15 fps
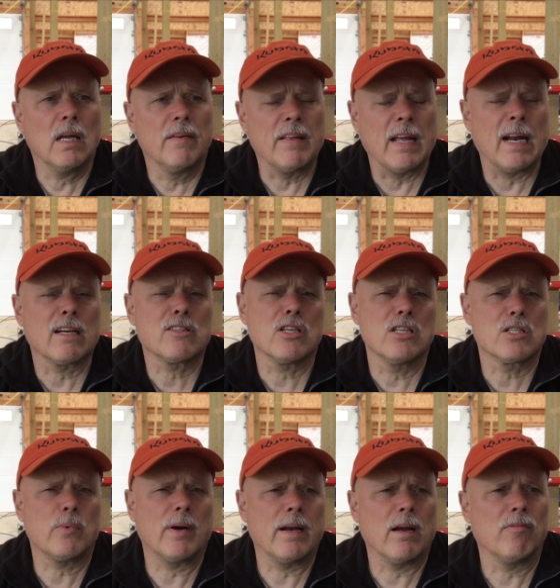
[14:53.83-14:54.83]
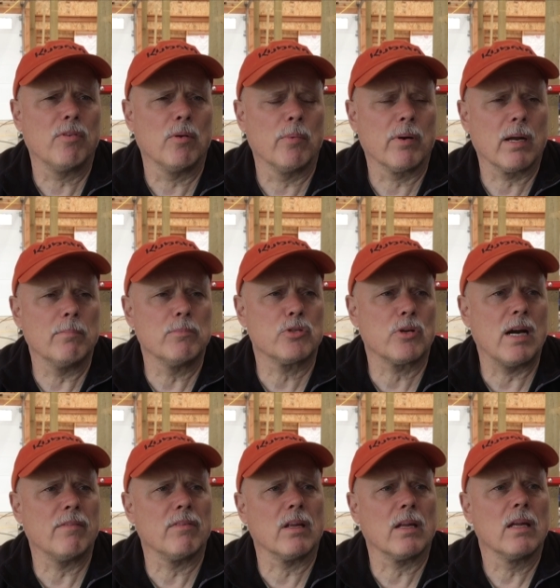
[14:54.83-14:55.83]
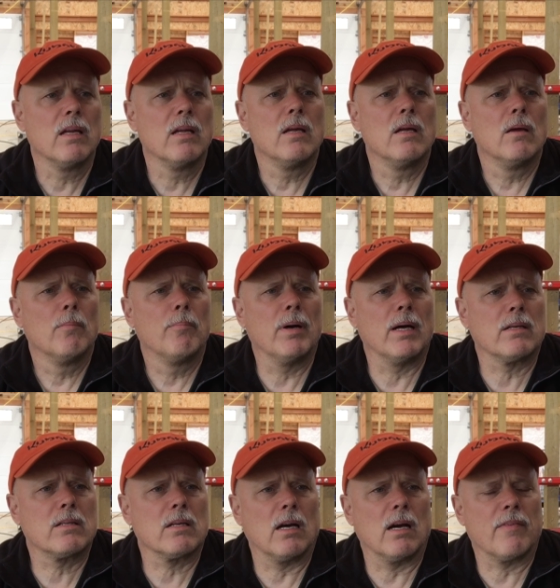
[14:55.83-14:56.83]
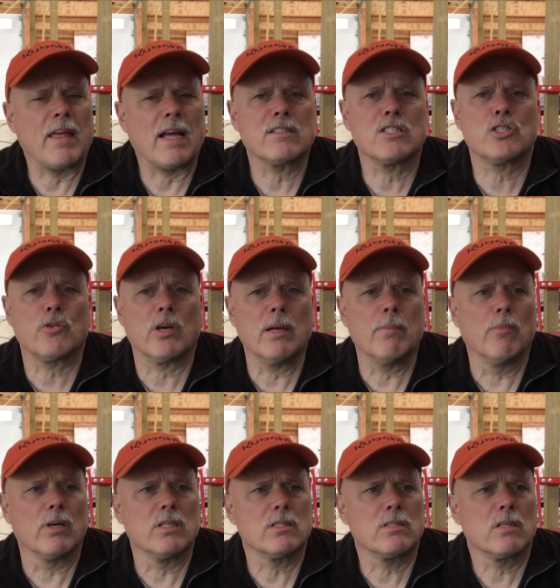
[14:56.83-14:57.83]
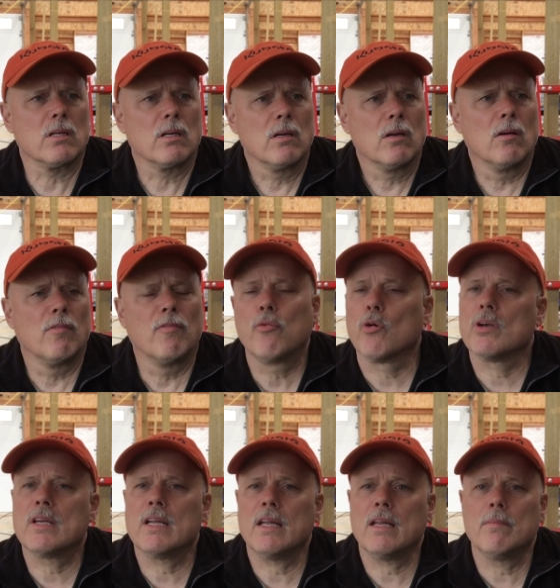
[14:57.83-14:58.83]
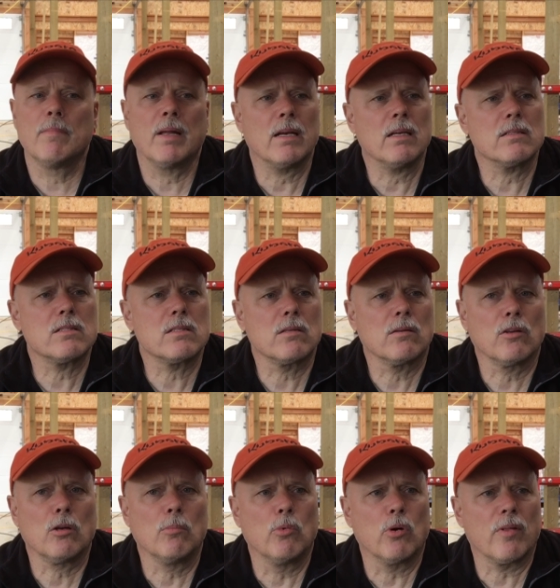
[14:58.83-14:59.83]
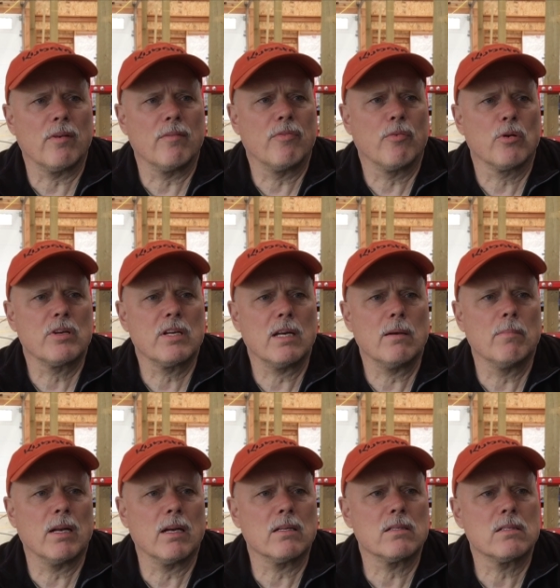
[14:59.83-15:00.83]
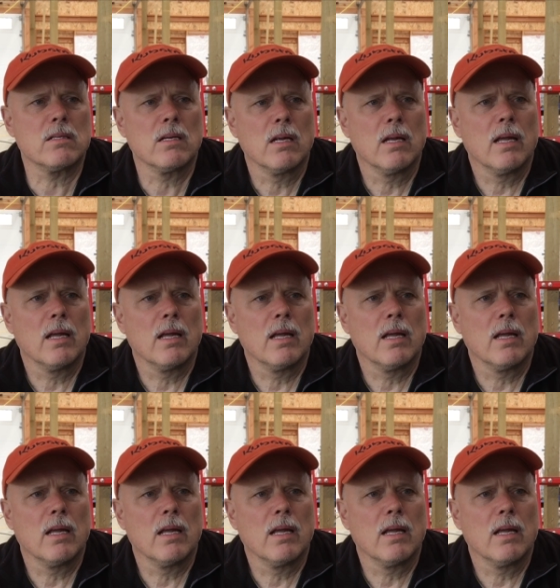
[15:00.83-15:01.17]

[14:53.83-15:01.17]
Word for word: that actually is quite helpful when I'm traveling. But uh, that stream was 14 minutes, a little more than 14 minutes,